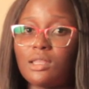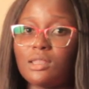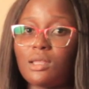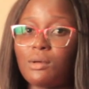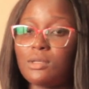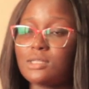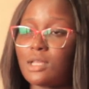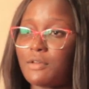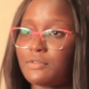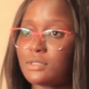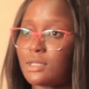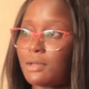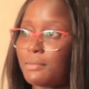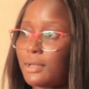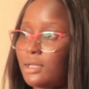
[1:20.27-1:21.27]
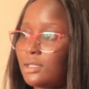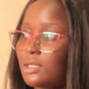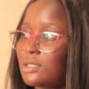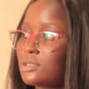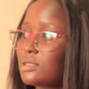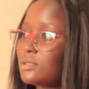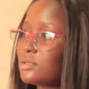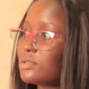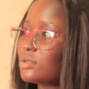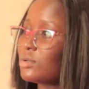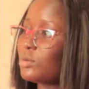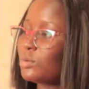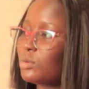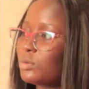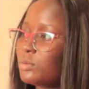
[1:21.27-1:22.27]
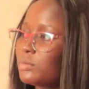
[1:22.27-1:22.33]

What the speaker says: That was after my nursing school.